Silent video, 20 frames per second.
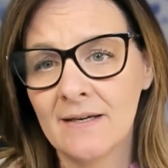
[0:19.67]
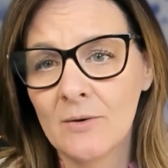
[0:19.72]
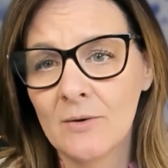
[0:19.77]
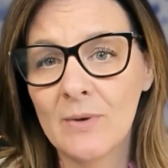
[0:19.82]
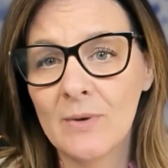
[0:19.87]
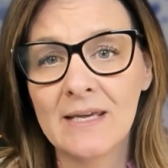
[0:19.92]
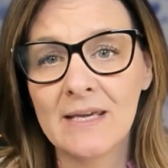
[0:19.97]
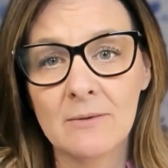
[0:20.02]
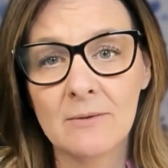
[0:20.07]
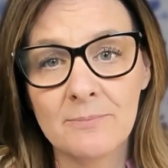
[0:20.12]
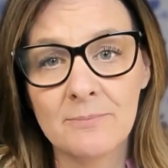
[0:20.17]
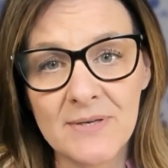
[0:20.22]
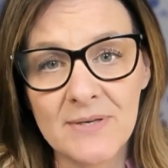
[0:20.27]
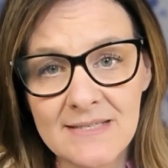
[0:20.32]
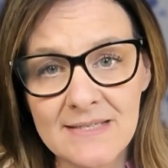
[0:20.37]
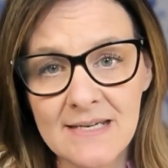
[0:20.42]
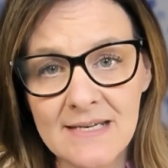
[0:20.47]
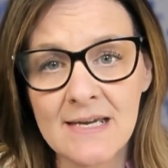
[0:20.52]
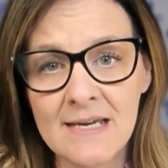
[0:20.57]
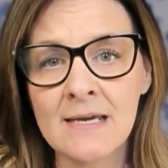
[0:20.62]
We get
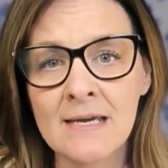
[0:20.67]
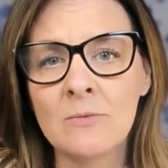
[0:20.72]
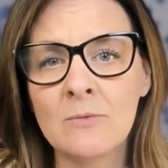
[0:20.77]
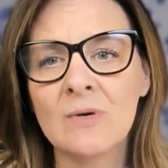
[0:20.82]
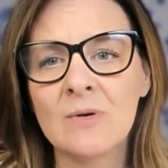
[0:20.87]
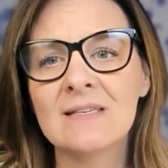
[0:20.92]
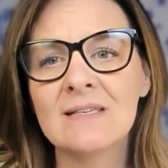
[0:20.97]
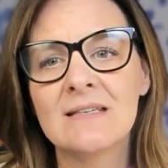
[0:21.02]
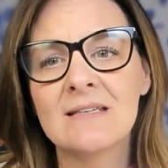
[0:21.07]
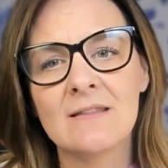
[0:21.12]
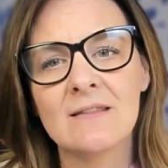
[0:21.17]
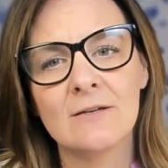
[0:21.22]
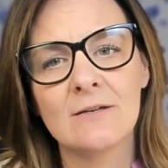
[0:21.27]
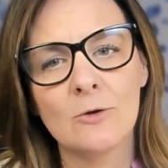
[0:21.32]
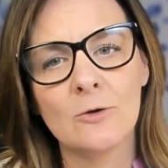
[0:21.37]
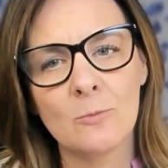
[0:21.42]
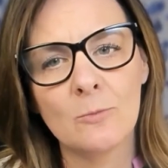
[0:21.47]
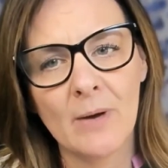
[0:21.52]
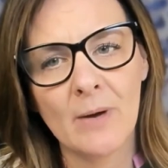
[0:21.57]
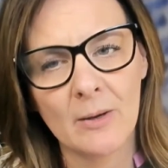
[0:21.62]
busy, we see the
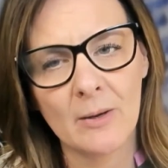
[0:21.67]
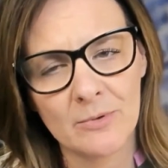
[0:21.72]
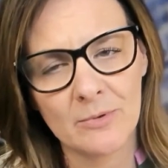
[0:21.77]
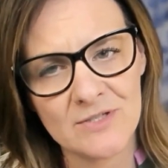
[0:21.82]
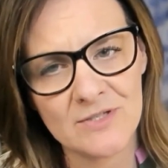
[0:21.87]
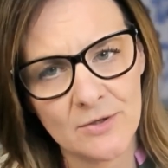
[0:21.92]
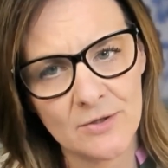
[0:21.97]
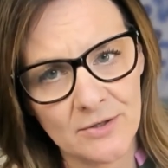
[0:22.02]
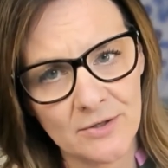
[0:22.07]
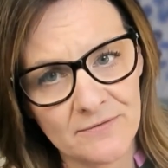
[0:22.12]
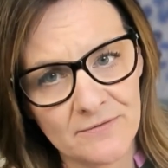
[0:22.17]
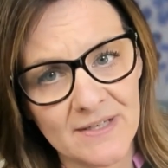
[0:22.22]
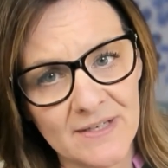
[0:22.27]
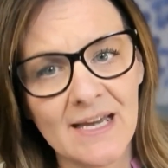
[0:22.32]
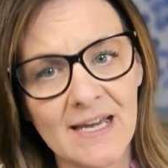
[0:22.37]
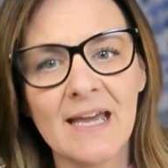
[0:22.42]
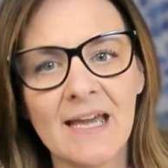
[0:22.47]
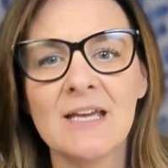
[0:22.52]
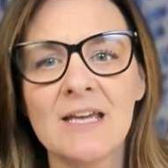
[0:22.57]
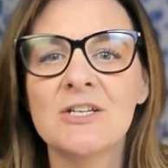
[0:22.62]
new members
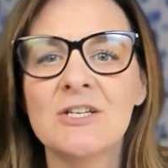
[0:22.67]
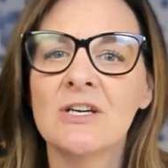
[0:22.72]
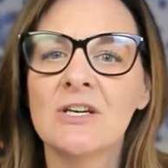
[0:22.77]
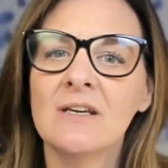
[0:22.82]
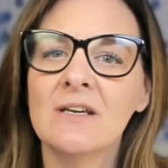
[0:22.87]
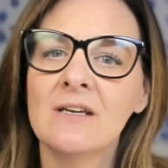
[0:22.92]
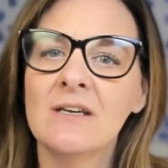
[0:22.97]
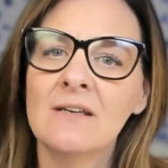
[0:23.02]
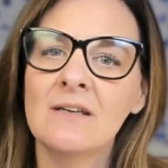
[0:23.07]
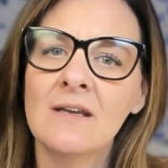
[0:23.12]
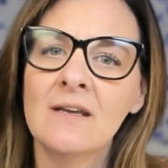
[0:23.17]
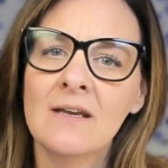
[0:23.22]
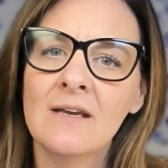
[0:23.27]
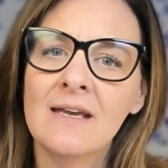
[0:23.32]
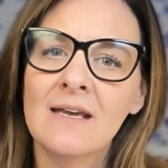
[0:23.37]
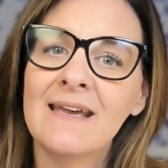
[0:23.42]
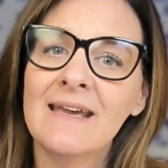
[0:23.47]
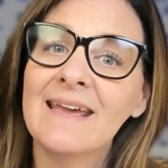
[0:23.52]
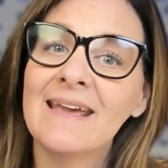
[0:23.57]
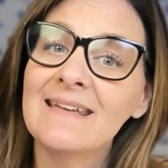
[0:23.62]
notification,
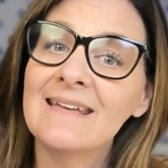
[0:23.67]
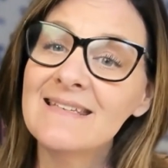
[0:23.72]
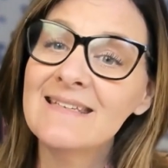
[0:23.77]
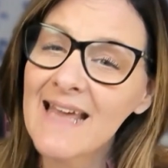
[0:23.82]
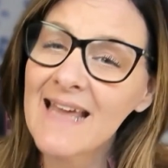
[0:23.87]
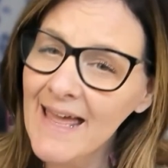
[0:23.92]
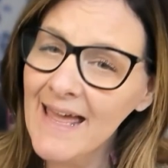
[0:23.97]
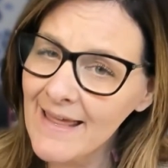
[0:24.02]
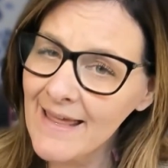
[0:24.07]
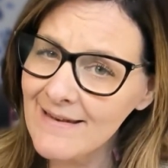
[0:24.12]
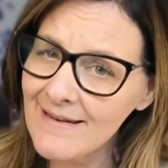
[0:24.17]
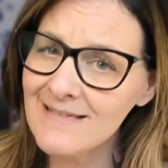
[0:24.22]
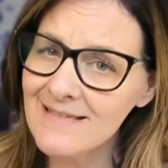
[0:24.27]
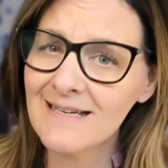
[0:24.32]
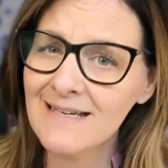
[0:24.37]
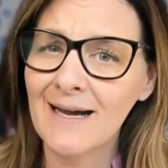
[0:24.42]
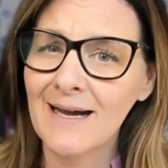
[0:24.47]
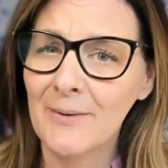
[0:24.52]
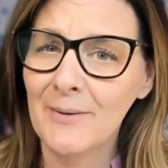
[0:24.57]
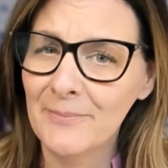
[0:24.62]
and tend
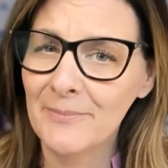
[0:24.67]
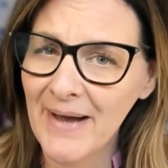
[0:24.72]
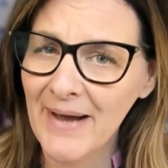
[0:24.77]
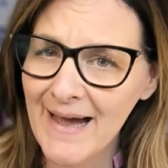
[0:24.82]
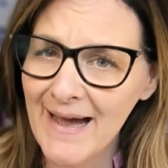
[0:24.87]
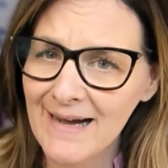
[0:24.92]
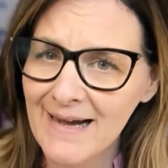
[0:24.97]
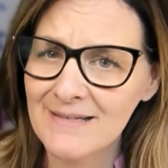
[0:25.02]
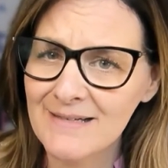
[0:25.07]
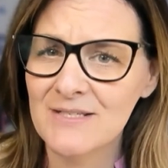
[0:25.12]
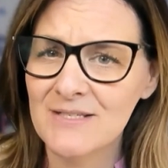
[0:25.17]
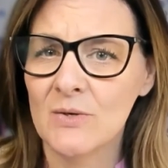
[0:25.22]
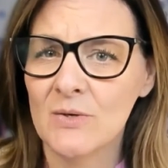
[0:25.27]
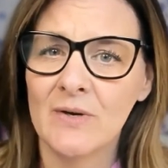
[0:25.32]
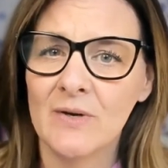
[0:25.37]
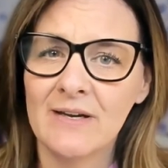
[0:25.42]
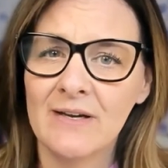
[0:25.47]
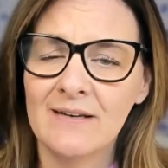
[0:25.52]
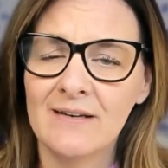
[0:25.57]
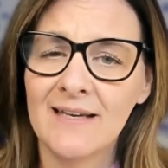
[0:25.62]
to come back to
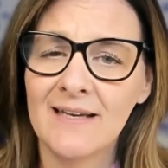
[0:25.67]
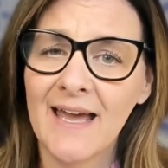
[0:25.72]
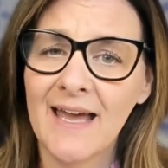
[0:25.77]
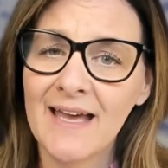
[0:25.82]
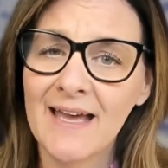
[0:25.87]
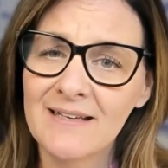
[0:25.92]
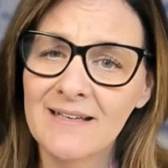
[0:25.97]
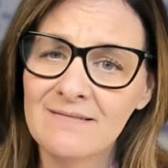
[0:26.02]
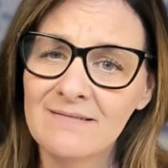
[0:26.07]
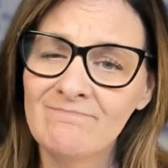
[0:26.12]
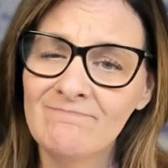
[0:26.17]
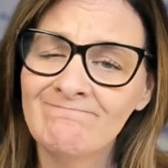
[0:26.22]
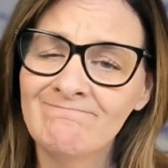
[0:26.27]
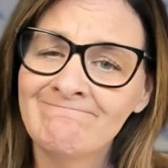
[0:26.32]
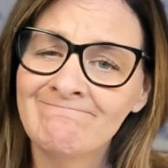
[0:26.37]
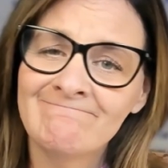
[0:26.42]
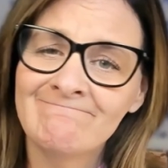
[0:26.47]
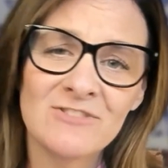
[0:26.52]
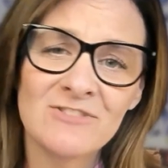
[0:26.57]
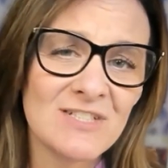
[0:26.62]
it and
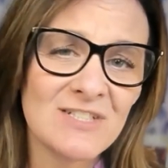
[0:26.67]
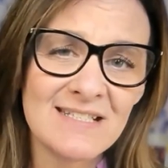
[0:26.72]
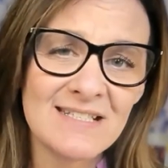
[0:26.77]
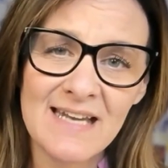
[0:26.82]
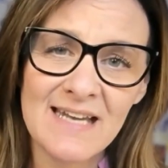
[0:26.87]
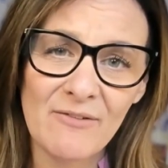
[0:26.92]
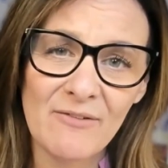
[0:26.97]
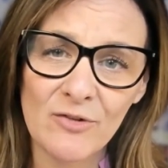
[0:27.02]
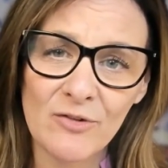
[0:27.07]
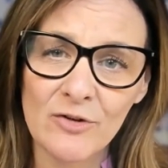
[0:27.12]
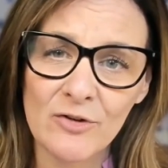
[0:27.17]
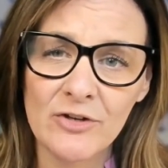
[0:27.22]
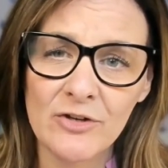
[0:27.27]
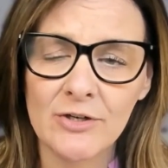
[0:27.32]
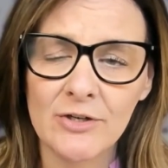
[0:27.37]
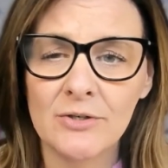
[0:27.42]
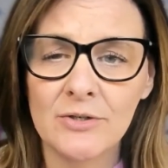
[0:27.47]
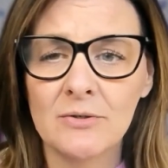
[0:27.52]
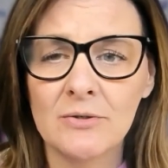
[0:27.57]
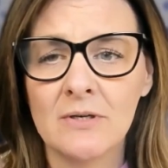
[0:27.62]
just never
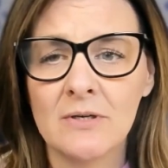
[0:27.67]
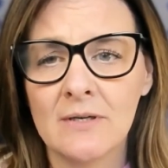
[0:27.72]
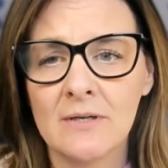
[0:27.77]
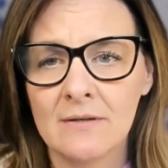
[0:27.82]
do.